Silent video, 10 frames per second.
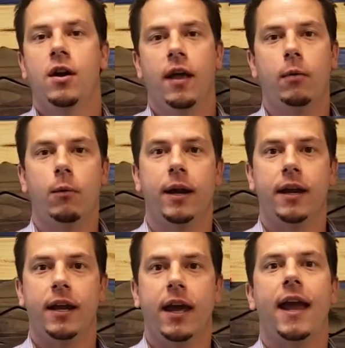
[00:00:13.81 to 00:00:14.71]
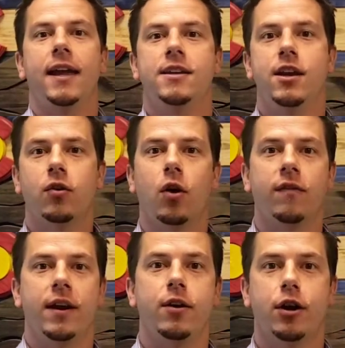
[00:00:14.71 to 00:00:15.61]
That way we can get a
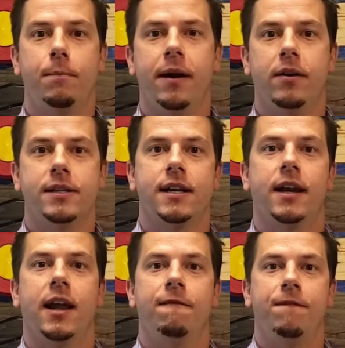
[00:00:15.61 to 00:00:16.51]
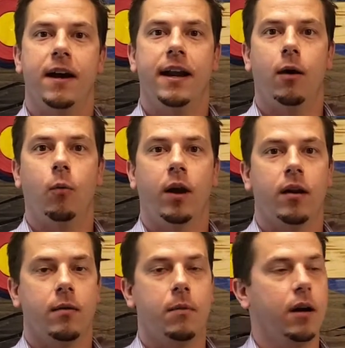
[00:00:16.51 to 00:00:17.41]
year-over-year -year comparison and find out where
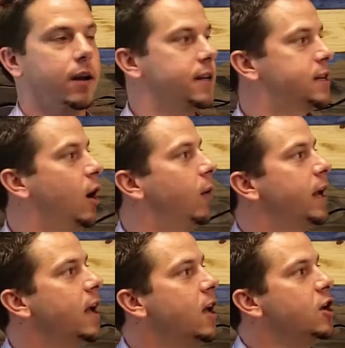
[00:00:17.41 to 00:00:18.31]
the market is going.